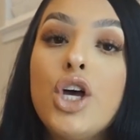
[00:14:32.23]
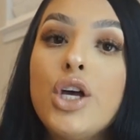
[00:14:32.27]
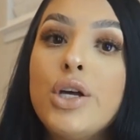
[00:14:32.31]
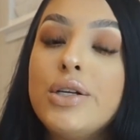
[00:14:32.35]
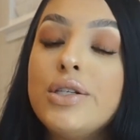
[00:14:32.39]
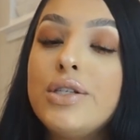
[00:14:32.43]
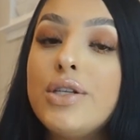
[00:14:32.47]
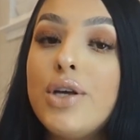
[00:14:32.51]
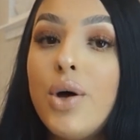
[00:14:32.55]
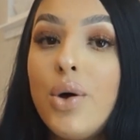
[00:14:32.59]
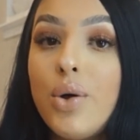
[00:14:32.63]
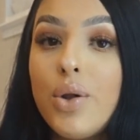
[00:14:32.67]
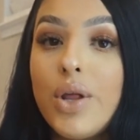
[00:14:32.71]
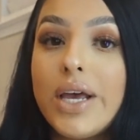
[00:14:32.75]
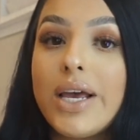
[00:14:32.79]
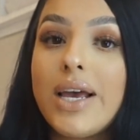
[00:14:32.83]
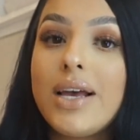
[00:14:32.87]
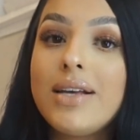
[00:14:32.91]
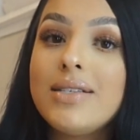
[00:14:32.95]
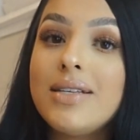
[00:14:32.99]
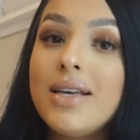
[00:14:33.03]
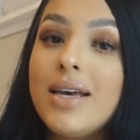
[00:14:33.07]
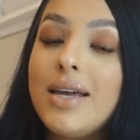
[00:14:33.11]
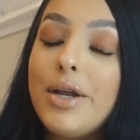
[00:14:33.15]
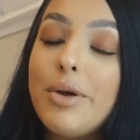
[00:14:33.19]
So like I
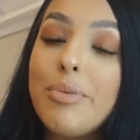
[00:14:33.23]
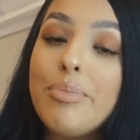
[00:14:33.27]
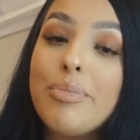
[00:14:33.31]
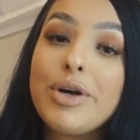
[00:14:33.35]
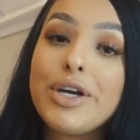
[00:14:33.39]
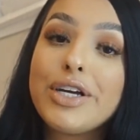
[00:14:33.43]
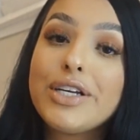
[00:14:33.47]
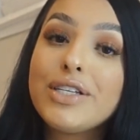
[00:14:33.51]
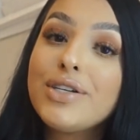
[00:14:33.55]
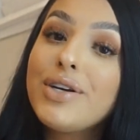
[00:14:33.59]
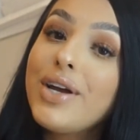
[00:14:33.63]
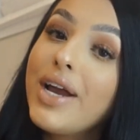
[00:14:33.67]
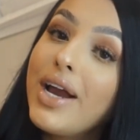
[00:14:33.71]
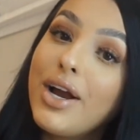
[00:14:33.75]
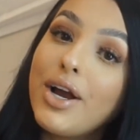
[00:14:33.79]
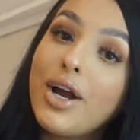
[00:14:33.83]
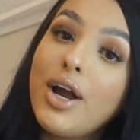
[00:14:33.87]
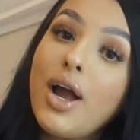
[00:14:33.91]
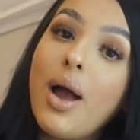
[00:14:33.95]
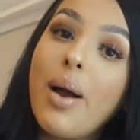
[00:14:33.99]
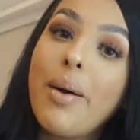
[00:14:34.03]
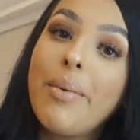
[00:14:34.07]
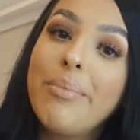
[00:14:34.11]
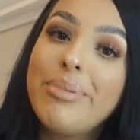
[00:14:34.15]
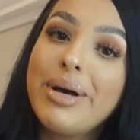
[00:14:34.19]
said, it brings your hair
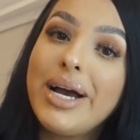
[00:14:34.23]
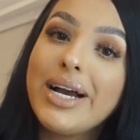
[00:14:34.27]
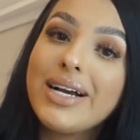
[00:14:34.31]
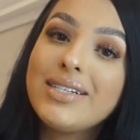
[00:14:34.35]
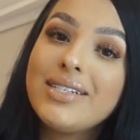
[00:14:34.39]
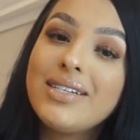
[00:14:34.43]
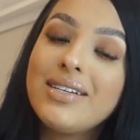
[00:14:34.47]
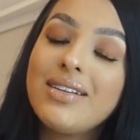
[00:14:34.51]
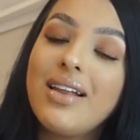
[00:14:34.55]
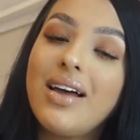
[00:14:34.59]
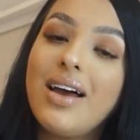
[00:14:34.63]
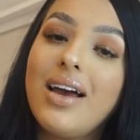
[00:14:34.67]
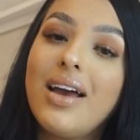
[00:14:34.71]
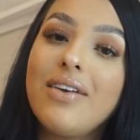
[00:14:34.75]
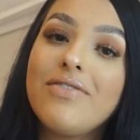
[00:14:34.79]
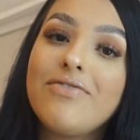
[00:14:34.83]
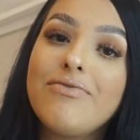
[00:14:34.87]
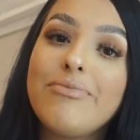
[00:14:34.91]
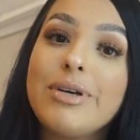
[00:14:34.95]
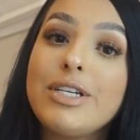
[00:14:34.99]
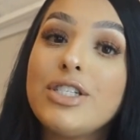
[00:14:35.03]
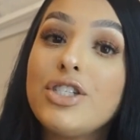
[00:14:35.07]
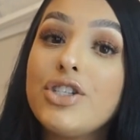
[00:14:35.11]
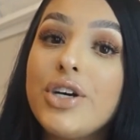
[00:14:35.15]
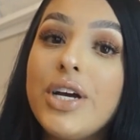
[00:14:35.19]
back to life,
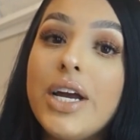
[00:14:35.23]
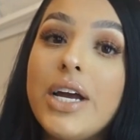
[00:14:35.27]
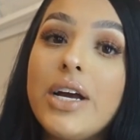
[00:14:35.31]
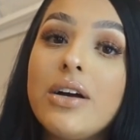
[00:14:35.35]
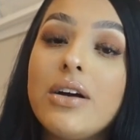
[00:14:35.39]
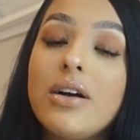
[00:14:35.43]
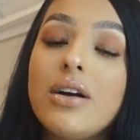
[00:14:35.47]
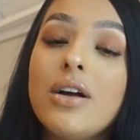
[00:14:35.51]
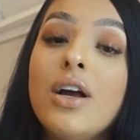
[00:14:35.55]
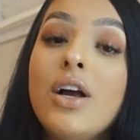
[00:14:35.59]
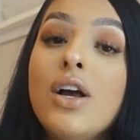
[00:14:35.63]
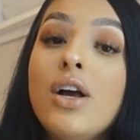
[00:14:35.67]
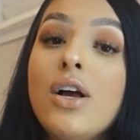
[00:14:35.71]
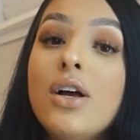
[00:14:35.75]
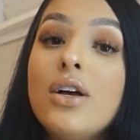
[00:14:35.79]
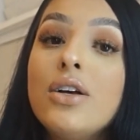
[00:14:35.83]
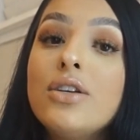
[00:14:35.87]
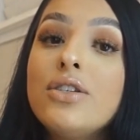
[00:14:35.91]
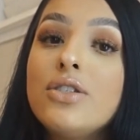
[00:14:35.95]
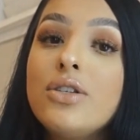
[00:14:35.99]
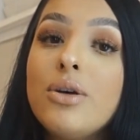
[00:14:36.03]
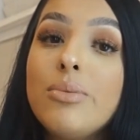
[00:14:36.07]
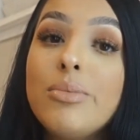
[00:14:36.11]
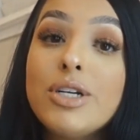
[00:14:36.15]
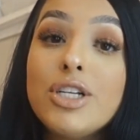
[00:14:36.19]
makes your hair
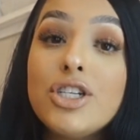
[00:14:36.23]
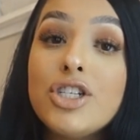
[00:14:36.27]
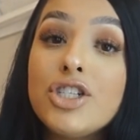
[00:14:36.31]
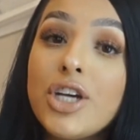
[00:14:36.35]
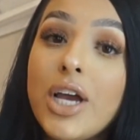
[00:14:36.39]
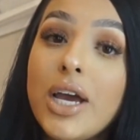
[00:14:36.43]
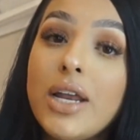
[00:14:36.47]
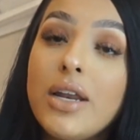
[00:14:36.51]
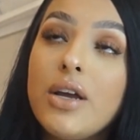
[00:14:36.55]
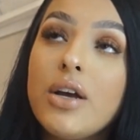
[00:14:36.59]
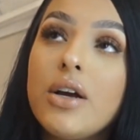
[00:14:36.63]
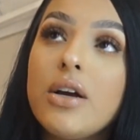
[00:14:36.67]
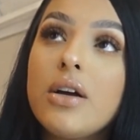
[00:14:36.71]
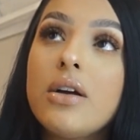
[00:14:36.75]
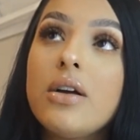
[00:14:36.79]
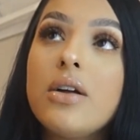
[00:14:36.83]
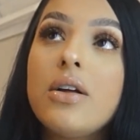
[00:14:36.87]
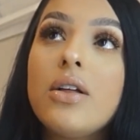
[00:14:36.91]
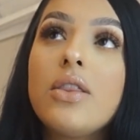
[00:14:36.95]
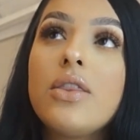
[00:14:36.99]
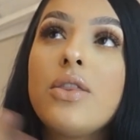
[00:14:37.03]
so much shinier.